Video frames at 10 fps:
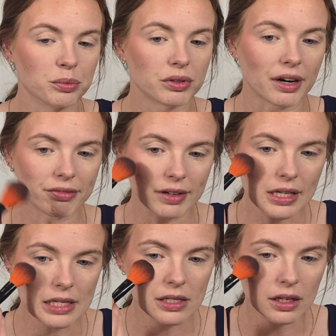
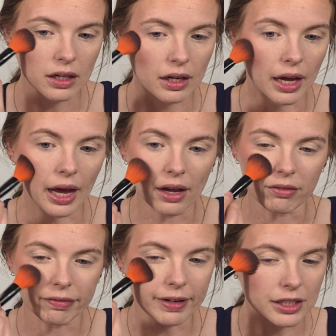preference
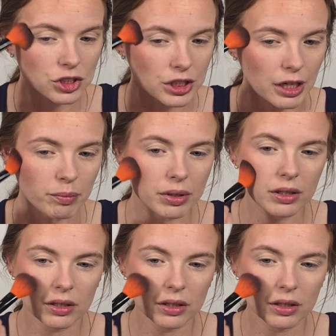and face shape.